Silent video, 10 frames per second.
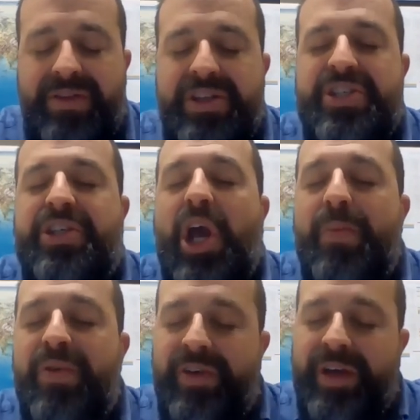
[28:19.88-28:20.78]
the
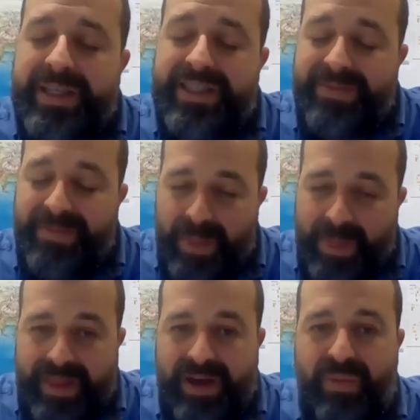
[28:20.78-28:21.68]
scope of it,
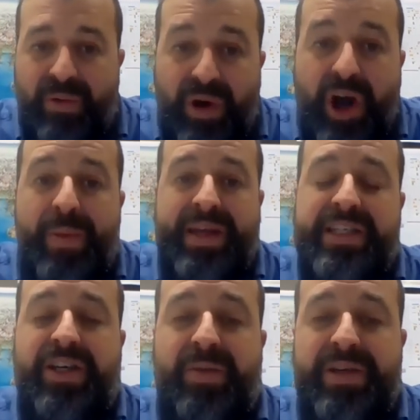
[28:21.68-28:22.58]
and we're hoping it's
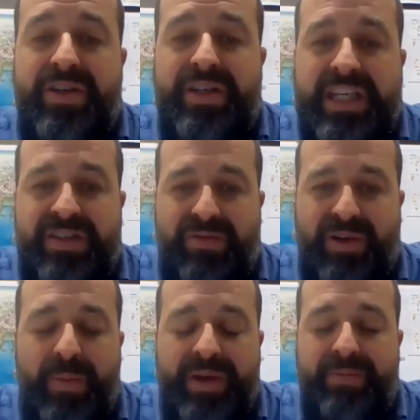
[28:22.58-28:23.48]
going to be successful.
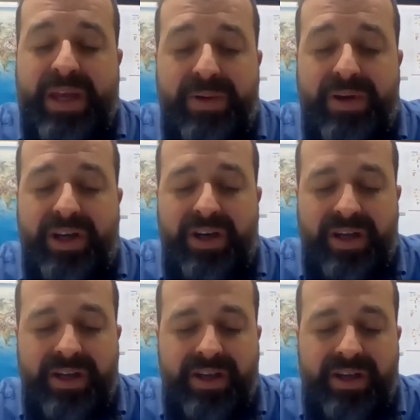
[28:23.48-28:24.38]
We're hoping people are going
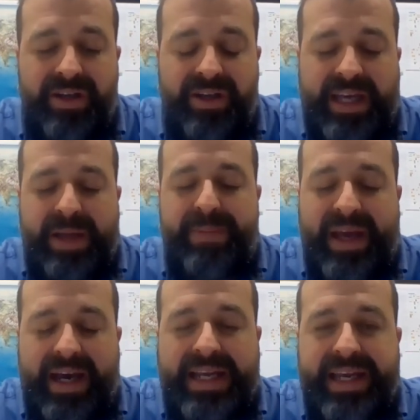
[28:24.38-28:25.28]
to get
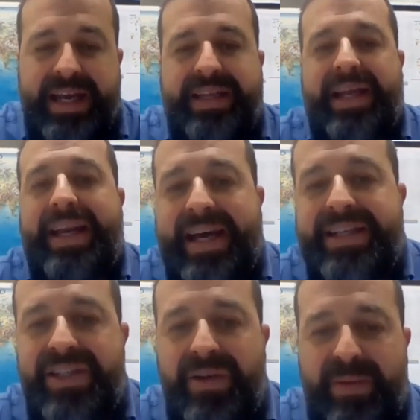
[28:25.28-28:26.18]
behind it and
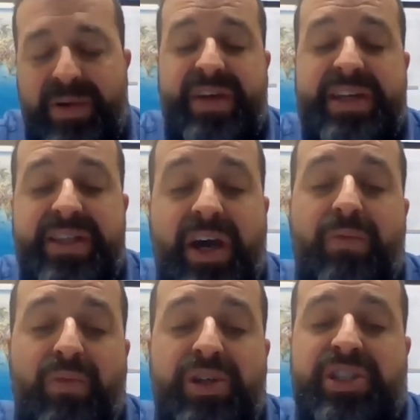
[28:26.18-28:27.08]
add to it. But if they
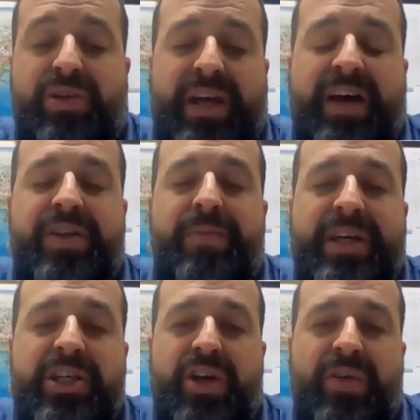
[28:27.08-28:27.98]
don't, we're just going to have to
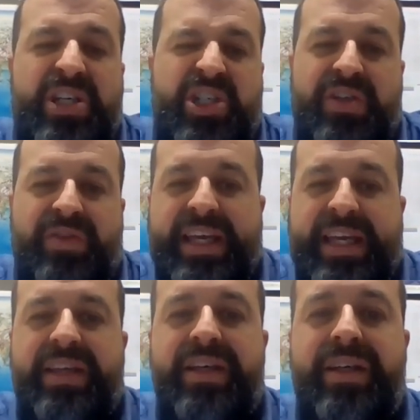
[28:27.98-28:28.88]
make sure it's just for
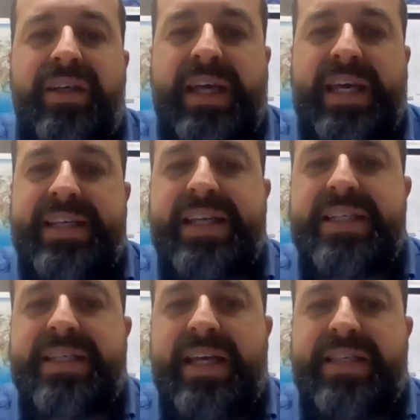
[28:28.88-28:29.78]
key data
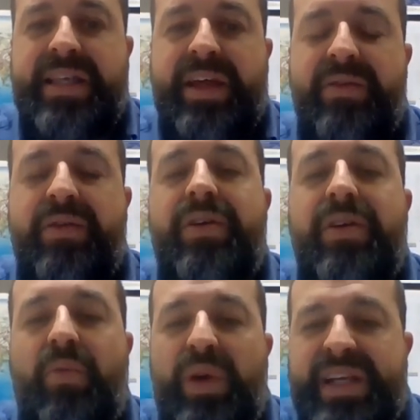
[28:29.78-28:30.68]
sets, and then
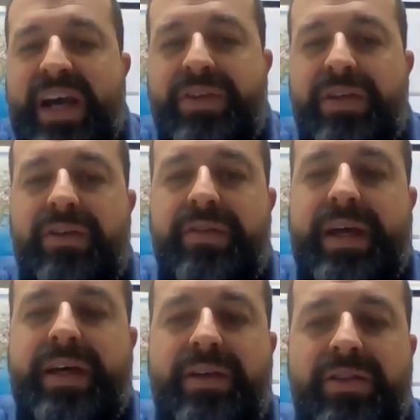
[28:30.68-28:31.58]
we'd have to do
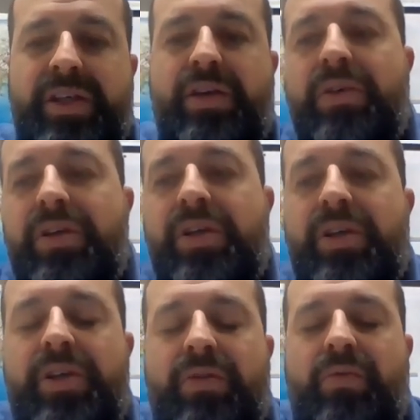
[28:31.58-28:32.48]
that. So
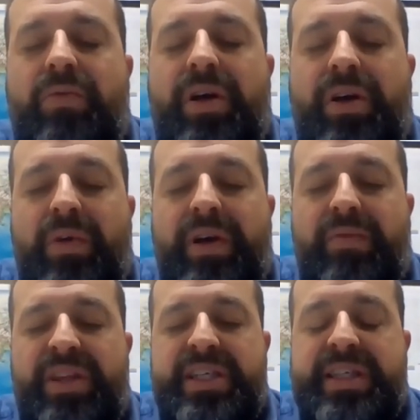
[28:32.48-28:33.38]
we're at
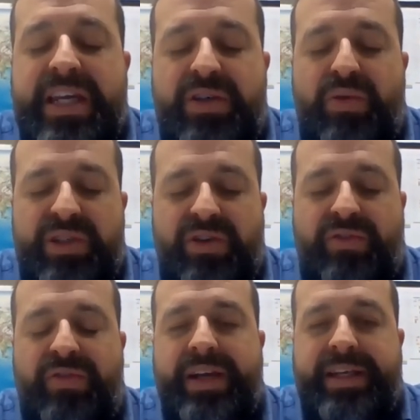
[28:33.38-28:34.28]
the stage where we're sort
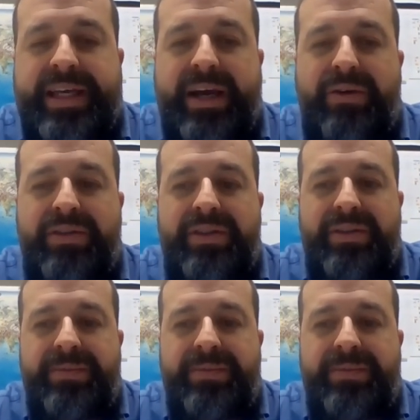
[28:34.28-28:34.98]
of finding out.